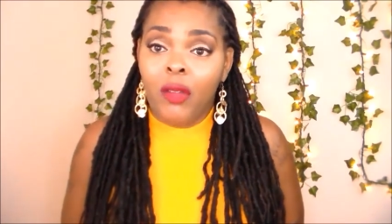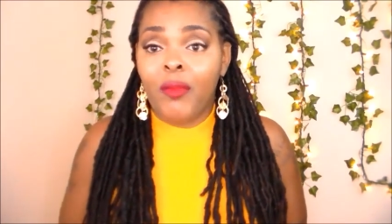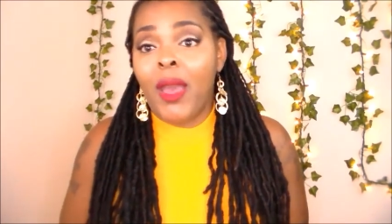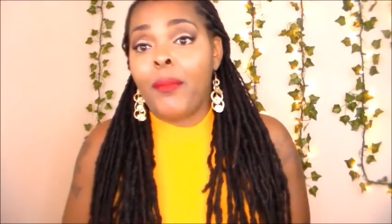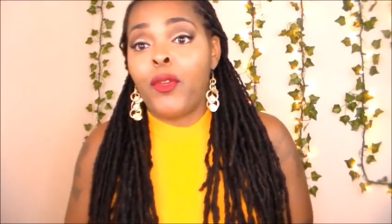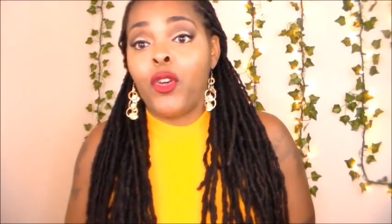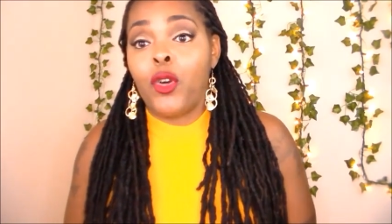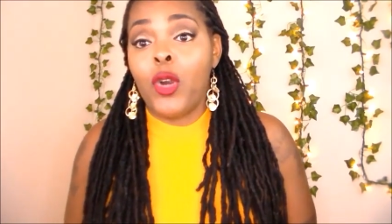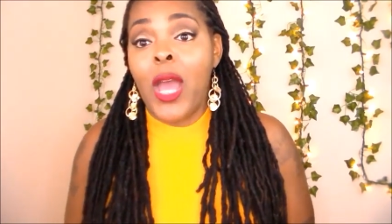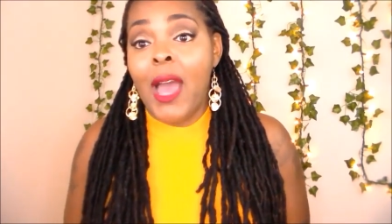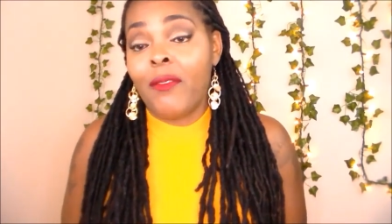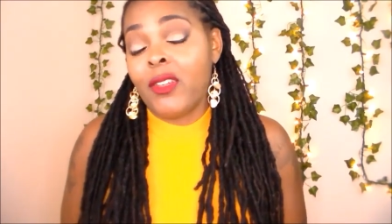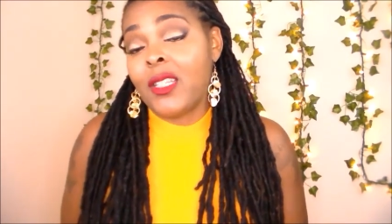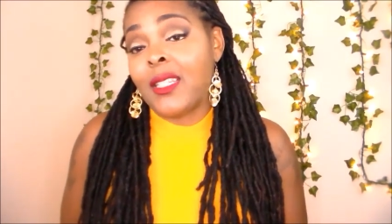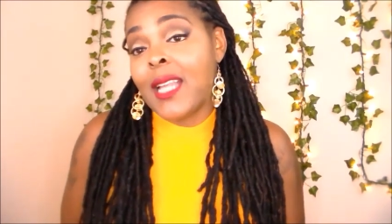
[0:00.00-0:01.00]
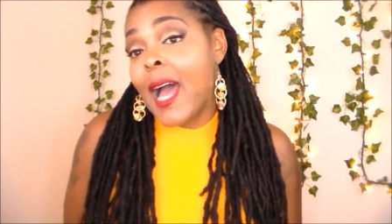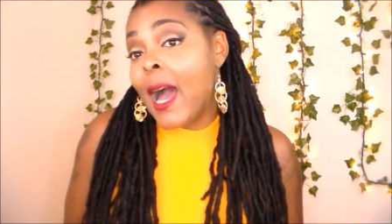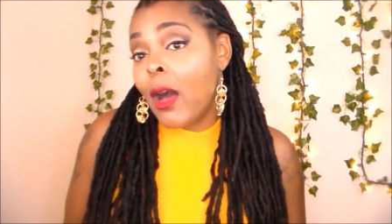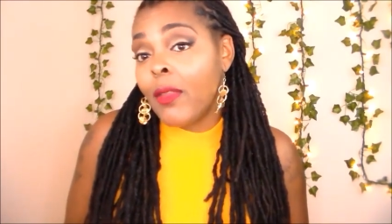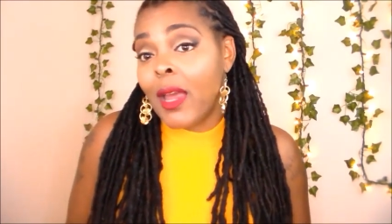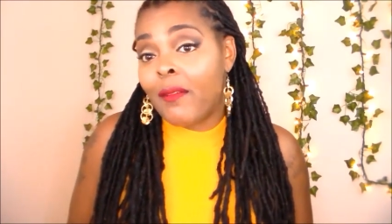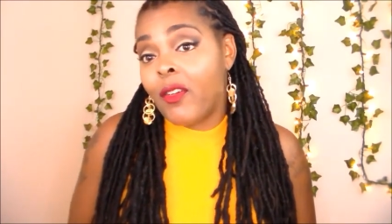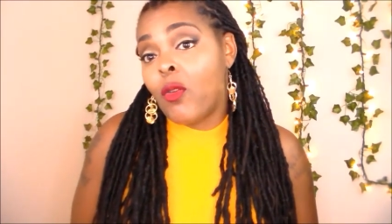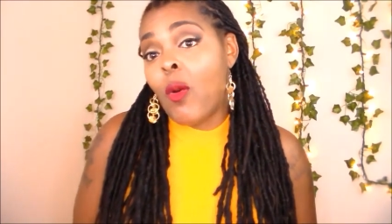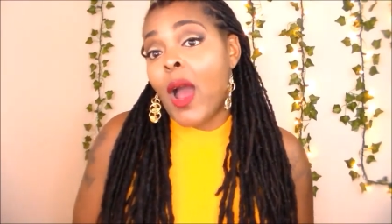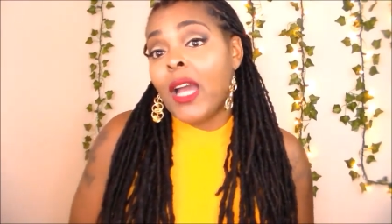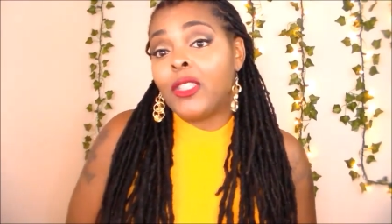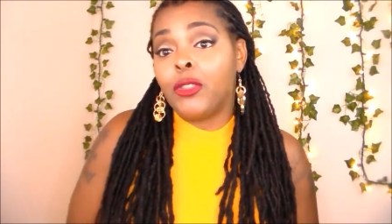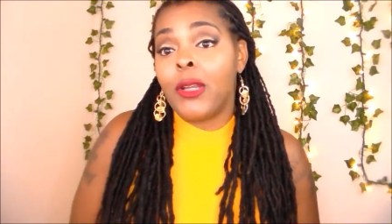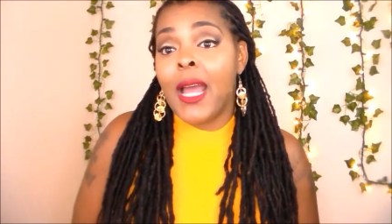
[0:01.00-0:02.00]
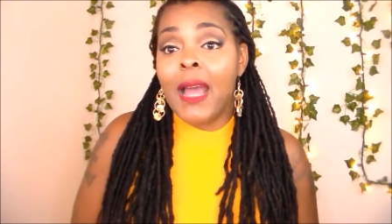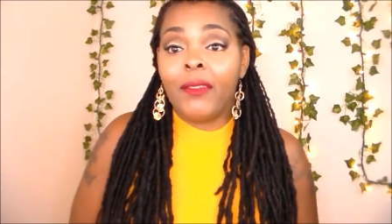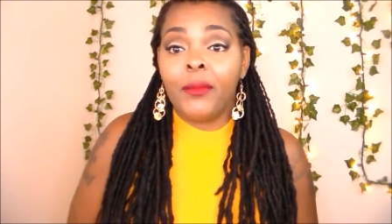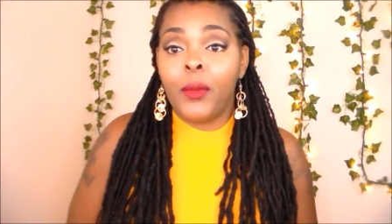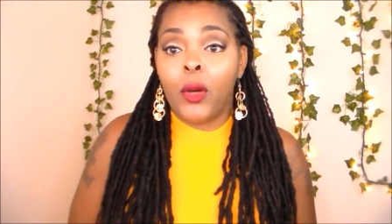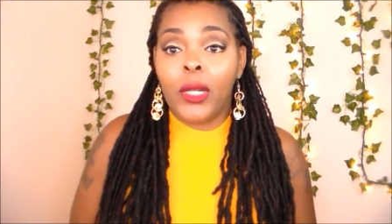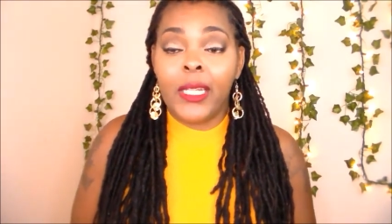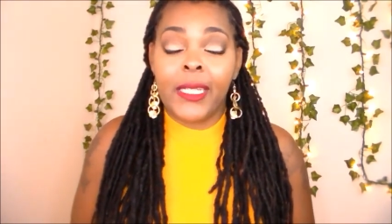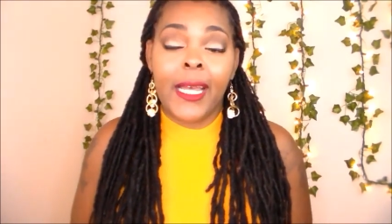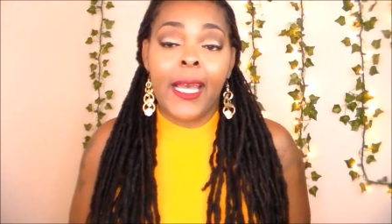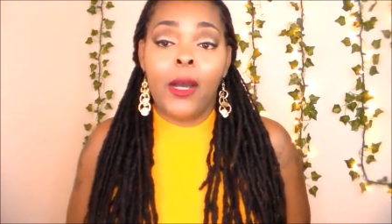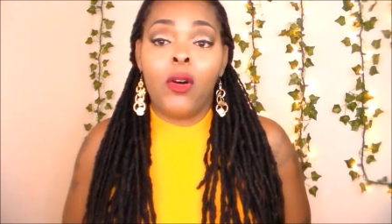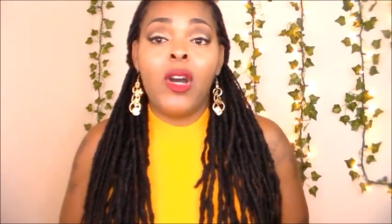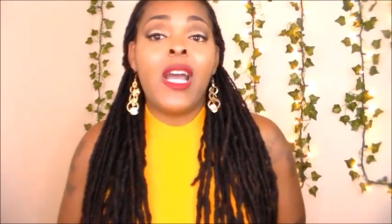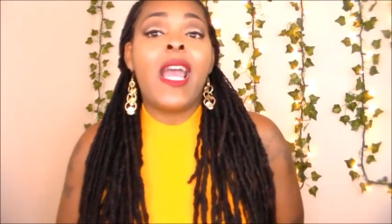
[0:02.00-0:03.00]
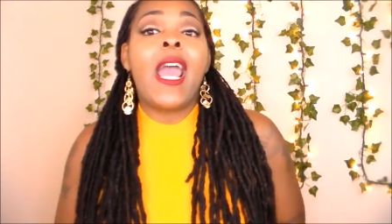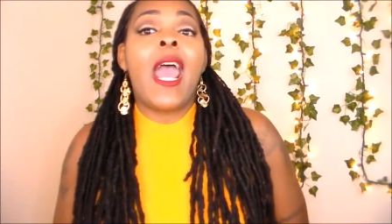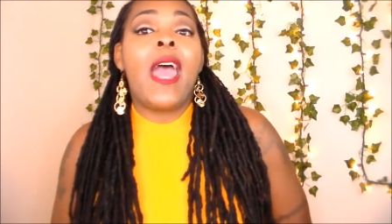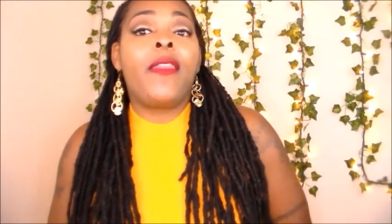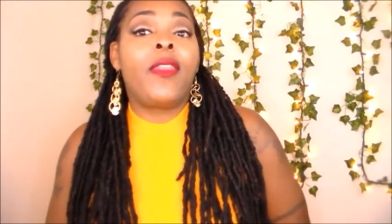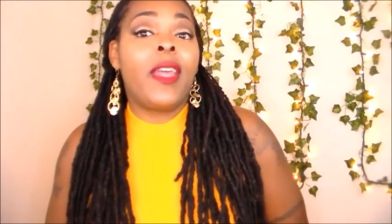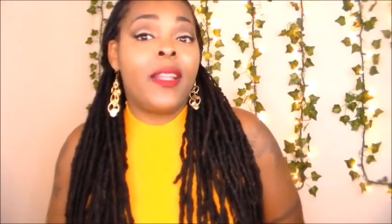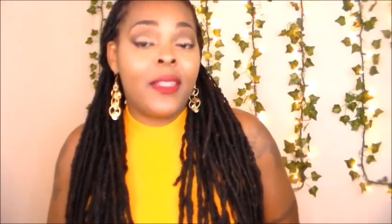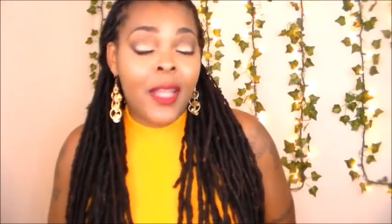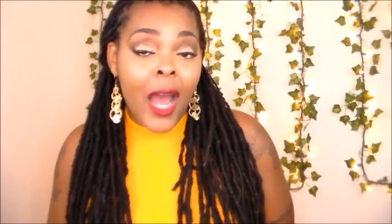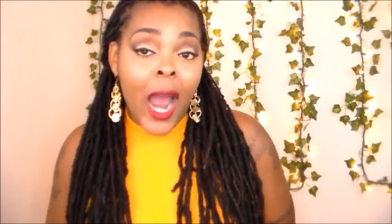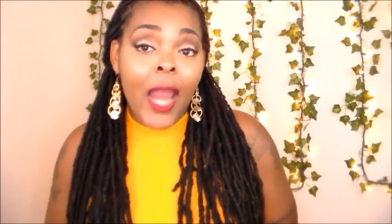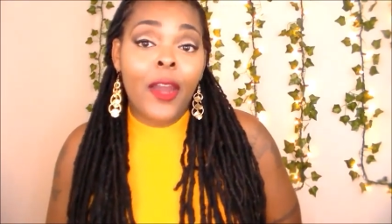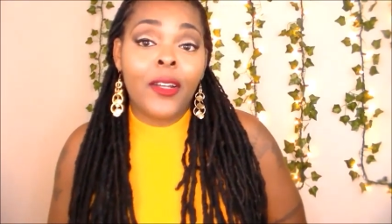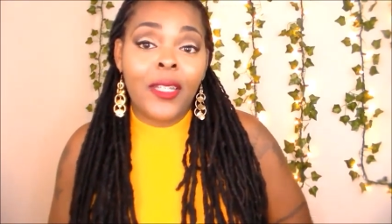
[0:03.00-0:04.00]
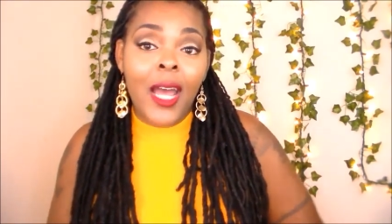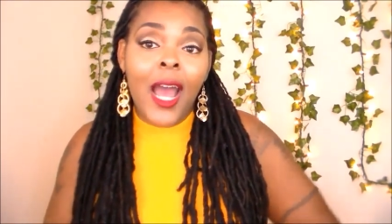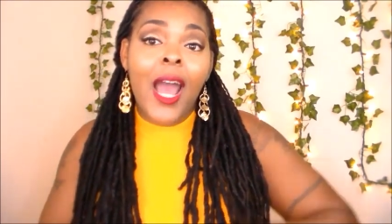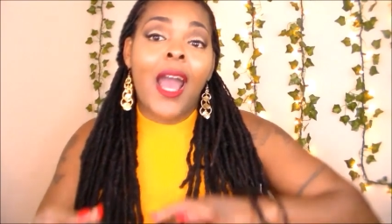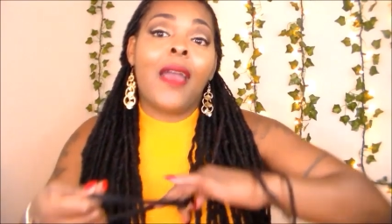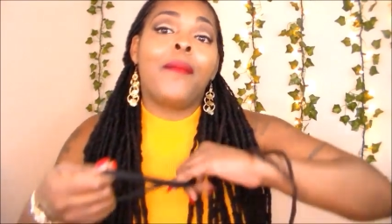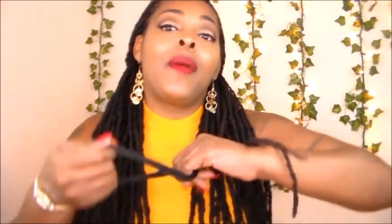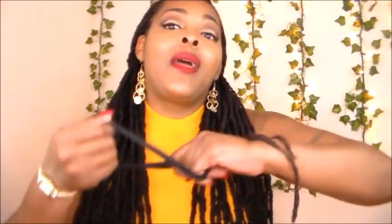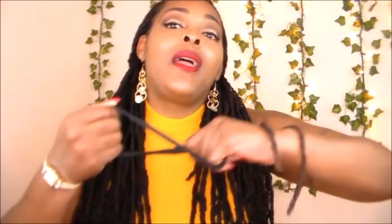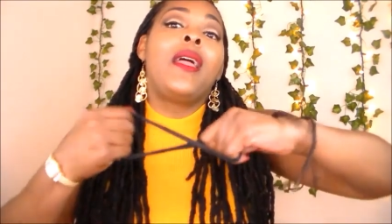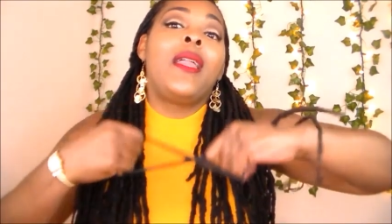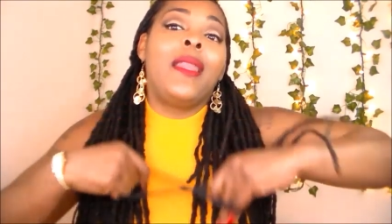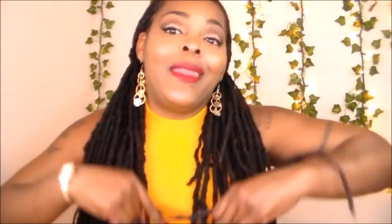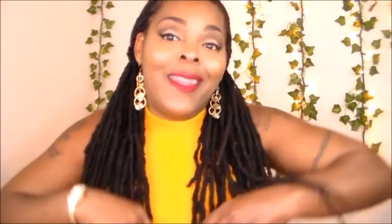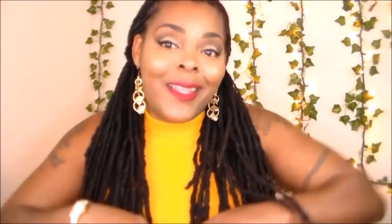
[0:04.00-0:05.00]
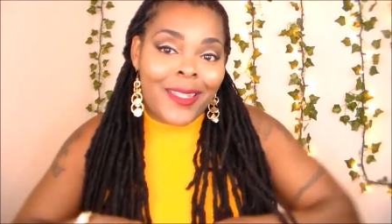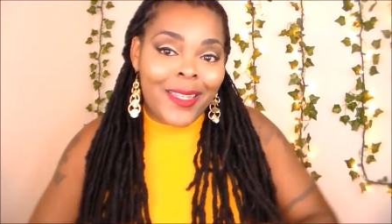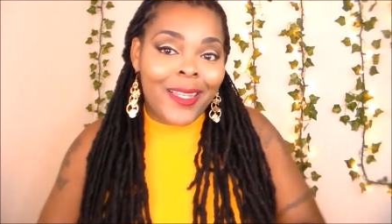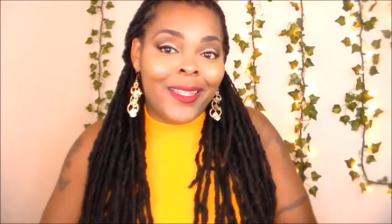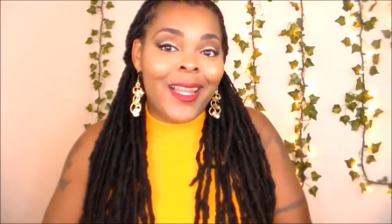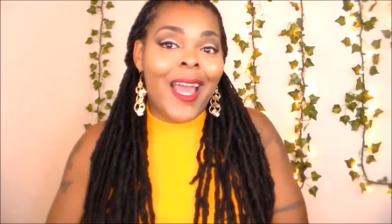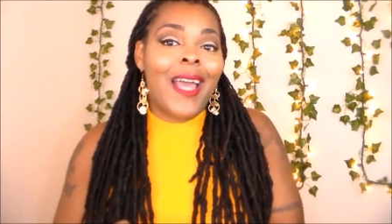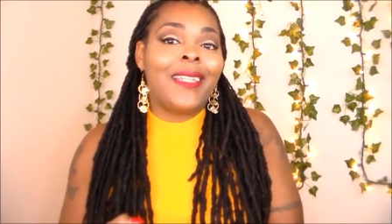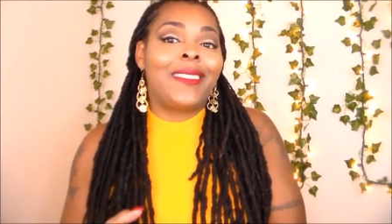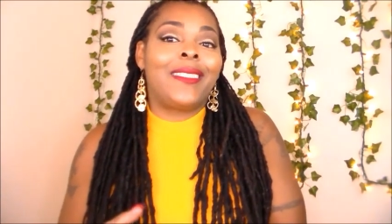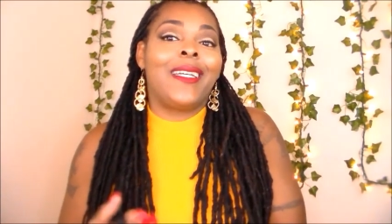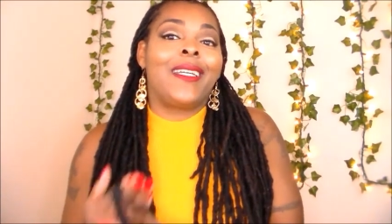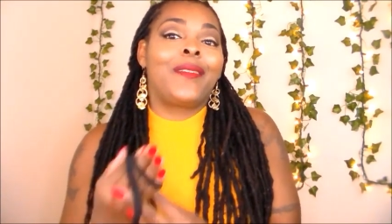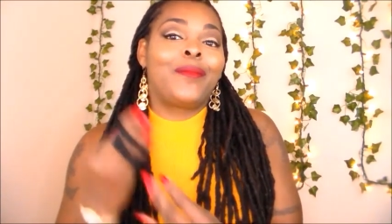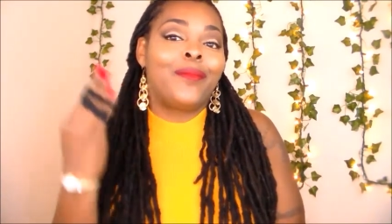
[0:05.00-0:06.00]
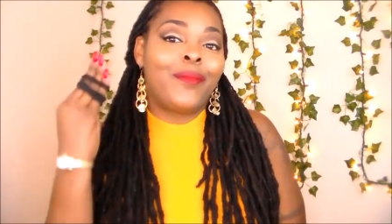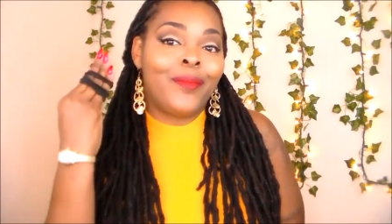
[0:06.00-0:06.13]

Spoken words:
Maybe you have a style that requires you to have a ponytail, and the entire time this elastic